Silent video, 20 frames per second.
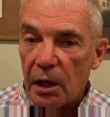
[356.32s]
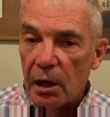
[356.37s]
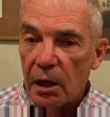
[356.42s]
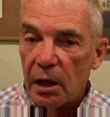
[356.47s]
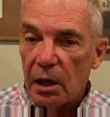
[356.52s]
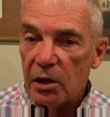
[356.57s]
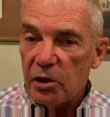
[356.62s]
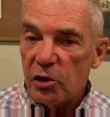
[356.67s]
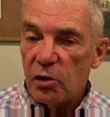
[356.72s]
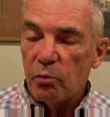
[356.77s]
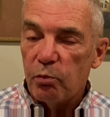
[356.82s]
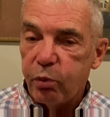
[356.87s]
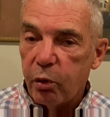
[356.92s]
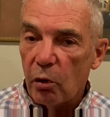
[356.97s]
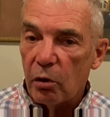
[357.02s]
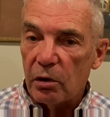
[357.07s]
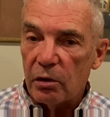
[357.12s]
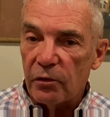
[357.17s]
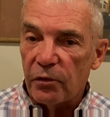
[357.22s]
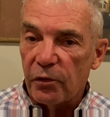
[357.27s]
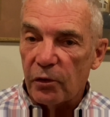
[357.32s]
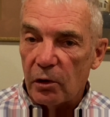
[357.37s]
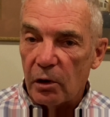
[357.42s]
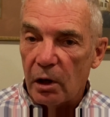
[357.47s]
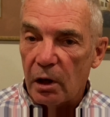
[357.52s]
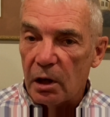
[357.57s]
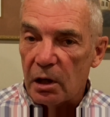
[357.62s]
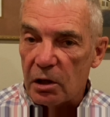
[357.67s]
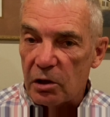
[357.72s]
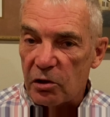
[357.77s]
It's important for
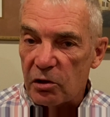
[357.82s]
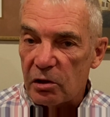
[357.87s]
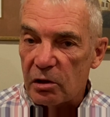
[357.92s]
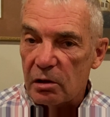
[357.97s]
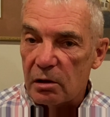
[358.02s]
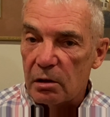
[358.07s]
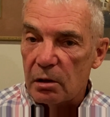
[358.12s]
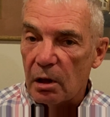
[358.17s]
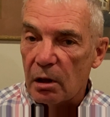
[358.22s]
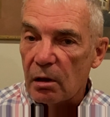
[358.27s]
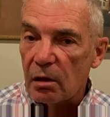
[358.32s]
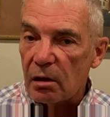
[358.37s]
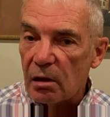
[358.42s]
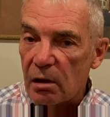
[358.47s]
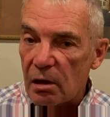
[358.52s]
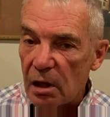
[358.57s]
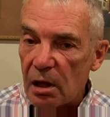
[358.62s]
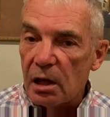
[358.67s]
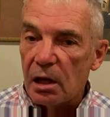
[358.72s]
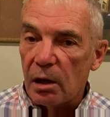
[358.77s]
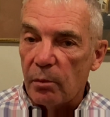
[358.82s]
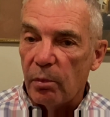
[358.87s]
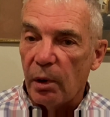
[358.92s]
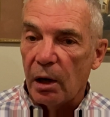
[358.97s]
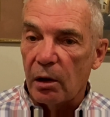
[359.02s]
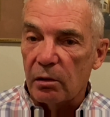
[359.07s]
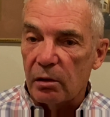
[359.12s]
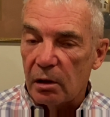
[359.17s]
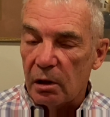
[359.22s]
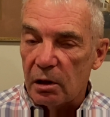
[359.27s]
us to think
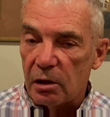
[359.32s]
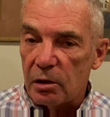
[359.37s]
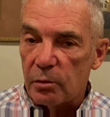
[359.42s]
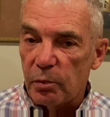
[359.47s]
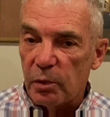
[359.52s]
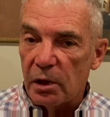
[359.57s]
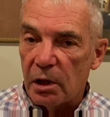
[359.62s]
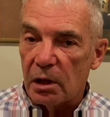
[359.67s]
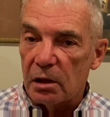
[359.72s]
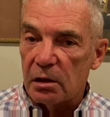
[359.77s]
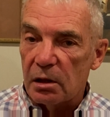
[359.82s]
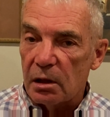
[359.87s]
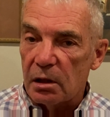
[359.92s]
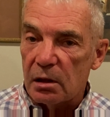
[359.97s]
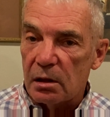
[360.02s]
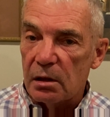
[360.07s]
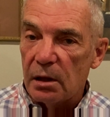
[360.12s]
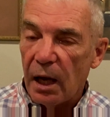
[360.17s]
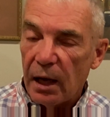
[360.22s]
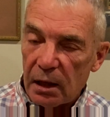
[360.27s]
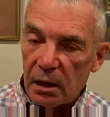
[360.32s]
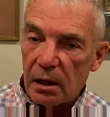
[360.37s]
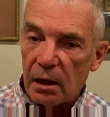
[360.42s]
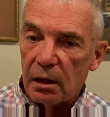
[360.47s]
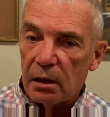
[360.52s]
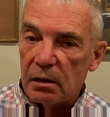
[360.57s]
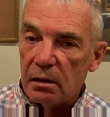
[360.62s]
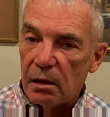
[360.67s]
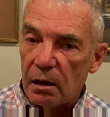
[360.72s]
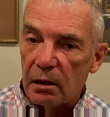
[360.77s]
about this, because it's not
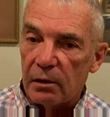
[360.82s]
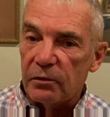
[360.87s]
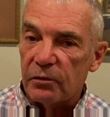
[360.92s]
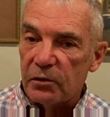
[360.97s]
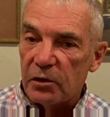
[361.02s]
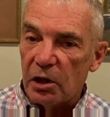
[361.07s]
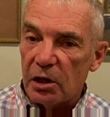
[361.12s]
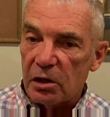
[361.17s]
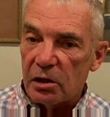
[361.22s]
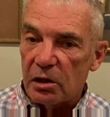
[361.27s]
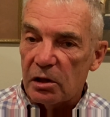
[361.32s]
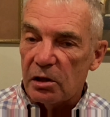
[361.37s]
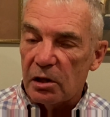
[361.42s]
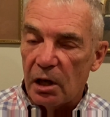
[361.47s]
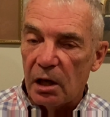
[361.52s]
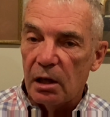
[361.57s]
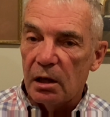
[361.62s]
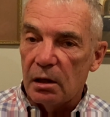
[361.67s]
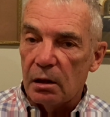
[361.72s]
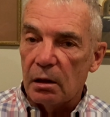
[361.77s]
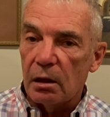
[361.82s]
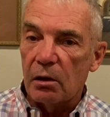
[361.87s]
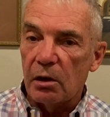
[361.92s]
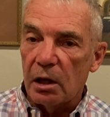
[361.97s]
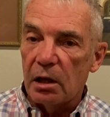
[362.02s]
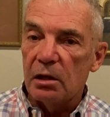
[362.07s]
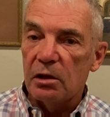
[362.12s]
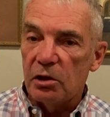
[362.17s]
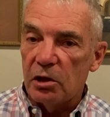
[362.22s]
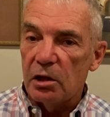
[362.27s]
enough just to say,
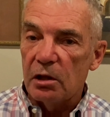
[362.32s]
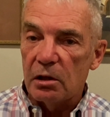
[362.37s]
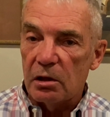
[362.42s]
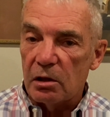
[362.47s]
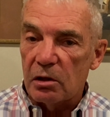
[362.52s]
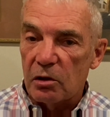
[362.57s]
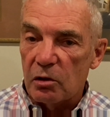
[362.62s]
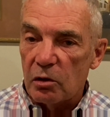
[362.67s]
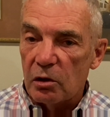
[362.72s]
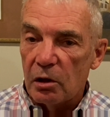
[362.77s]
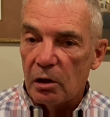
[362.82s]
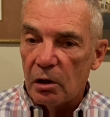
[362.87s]
okay, Jesus